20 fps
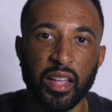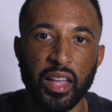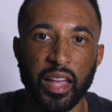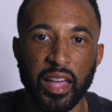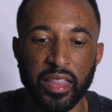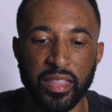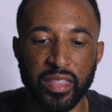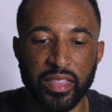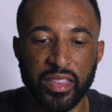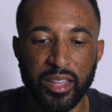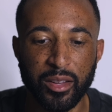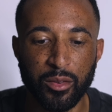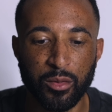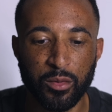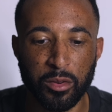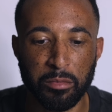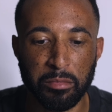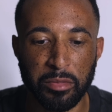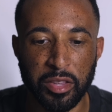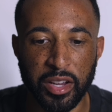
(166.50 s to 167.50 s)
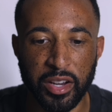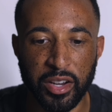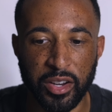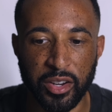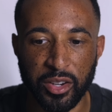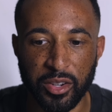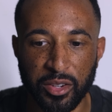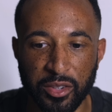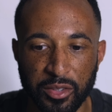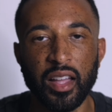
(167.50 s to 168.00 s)
And then from
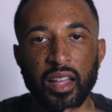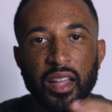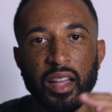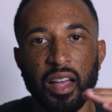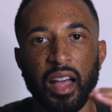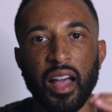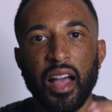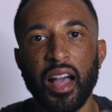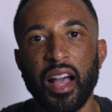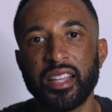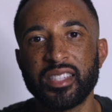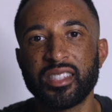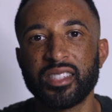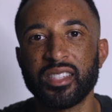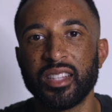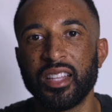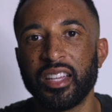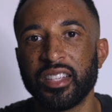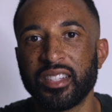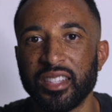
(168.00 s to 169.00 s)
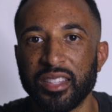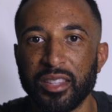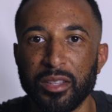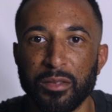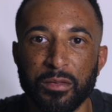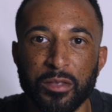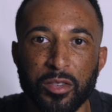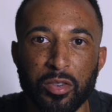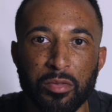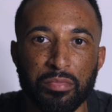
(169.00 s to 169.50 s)
there, I selected the
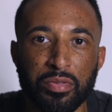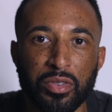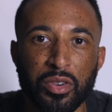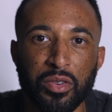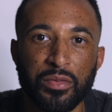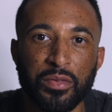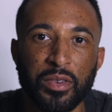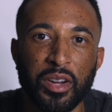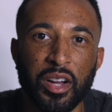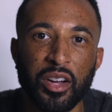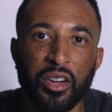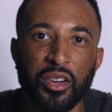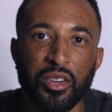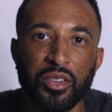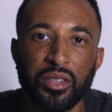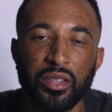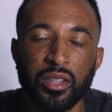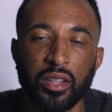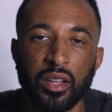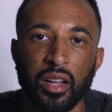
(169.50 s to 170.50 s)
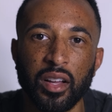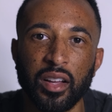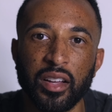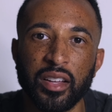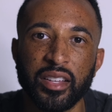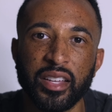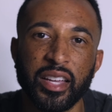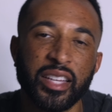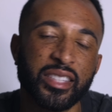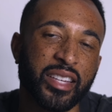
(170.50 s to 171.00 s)
film profile,
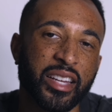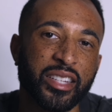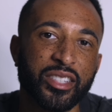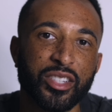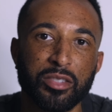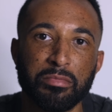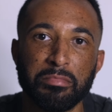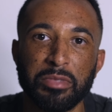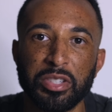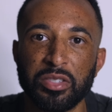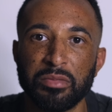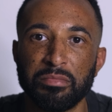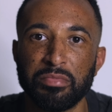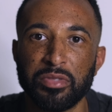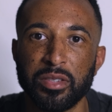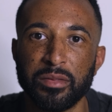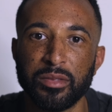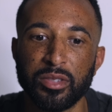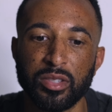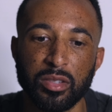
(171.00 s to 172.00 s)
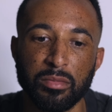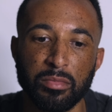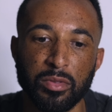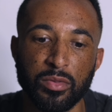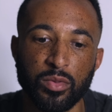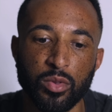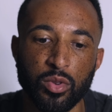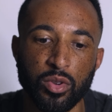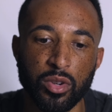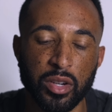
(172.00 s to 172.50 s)
as I just mentioned previously
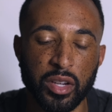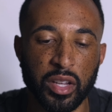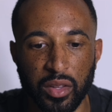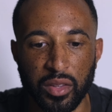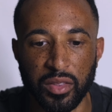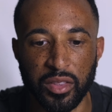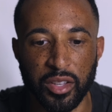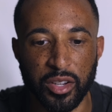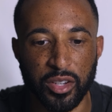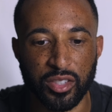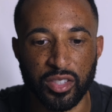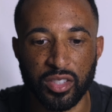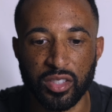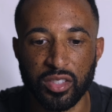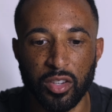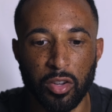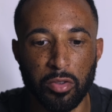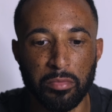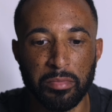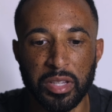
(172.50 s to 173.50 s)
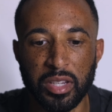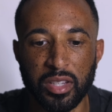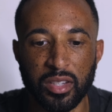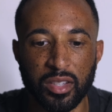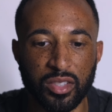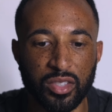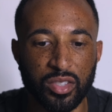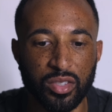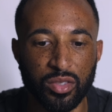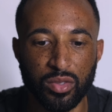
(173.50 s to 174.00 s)
before. There's so many
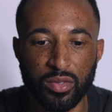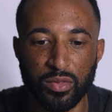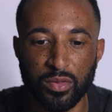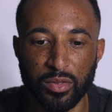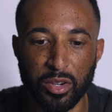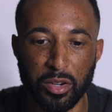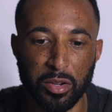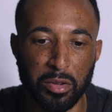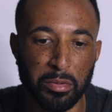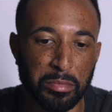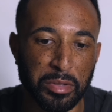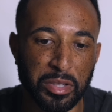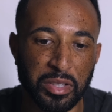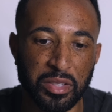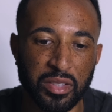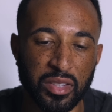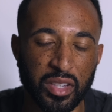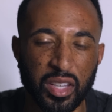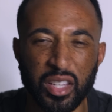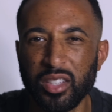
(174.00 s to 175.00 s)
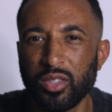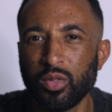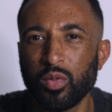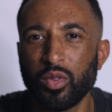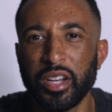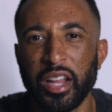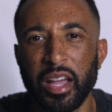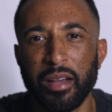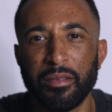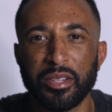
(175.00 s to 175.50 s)
to choose from, and each
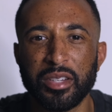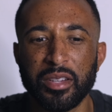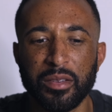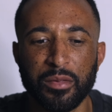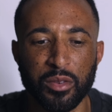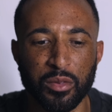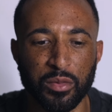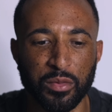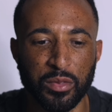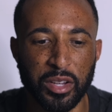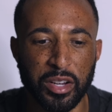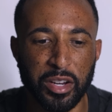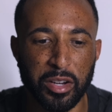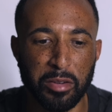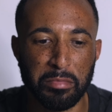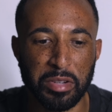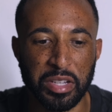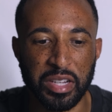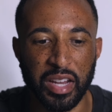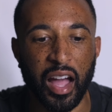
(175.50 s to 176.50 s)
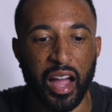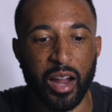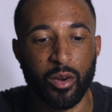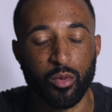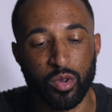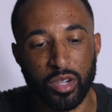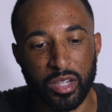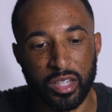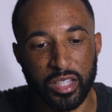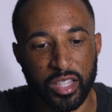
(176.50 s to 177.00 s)
one have a different flair, but I
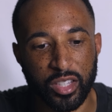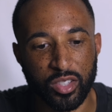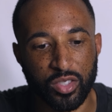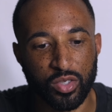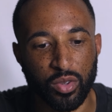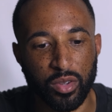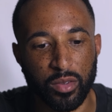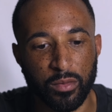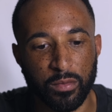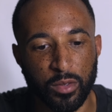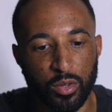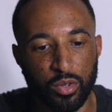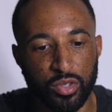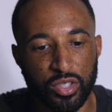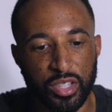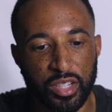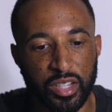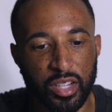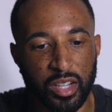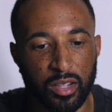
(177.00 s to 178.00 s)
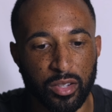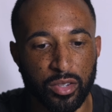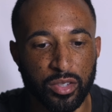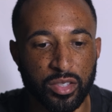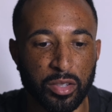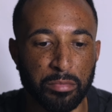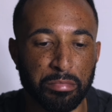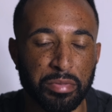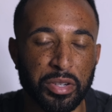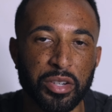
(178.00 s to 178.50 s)
really enjoyed Fujicolor
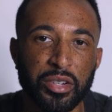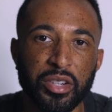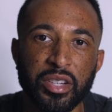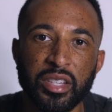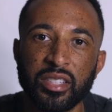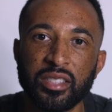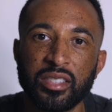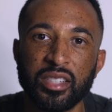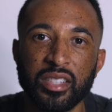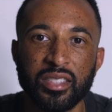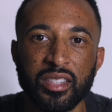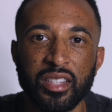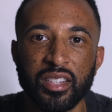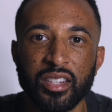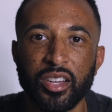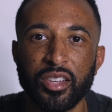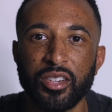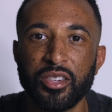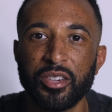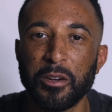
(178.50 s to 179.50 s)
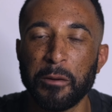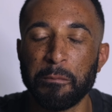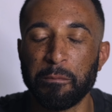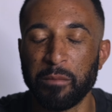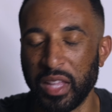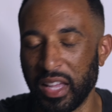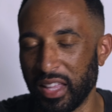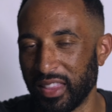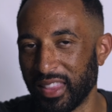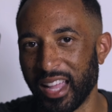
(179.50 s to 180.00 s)
Superior 1600,
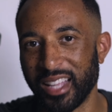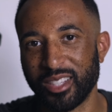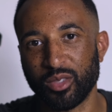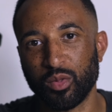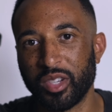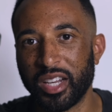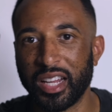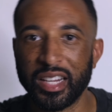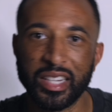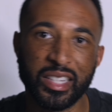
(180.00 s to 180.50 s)
and that's what I